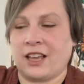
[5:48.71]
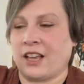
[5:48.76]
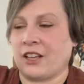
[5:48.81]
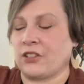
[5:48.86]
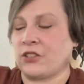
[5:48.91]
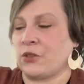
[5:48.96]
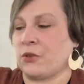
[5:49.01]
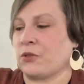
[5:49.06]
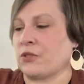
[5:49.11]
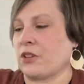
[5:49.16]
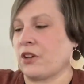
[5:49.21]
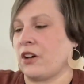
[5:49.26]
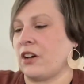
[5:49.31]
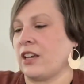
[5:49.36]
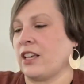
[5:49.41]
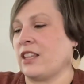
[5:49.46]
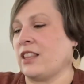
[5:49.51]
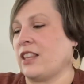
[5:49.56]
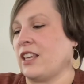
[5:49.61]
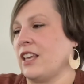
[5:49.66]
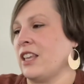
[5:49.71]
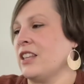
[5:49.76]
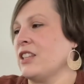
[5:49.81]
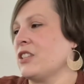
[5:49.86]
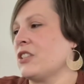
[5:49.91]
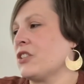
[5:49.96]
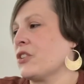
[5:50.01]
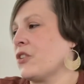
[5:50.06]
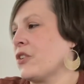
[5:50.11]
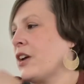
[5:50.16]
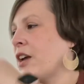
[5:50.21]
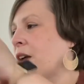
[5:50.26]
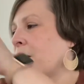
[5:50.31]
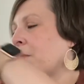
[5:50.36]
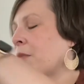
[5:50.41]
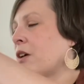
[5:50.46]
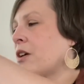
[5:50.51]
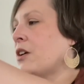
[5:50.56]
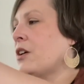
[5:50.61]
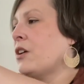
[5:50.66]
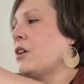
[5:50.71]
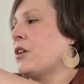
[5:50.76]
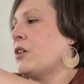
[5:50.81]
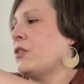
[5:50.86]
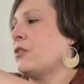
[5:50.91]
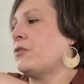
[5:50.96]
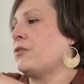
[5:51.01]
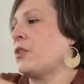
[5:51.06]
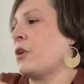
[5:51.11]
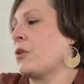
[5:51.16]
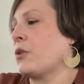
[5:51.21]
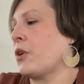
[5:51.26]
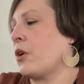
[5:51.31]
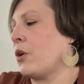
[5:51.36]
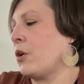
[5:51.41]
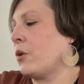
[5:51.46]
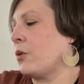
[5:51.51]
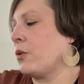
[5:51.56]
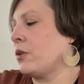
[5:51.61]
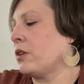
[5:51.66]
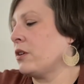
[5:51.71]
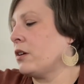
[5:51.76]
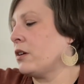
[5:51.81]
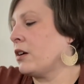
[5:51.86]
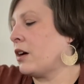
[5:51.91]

as you saw in the Instagram photo,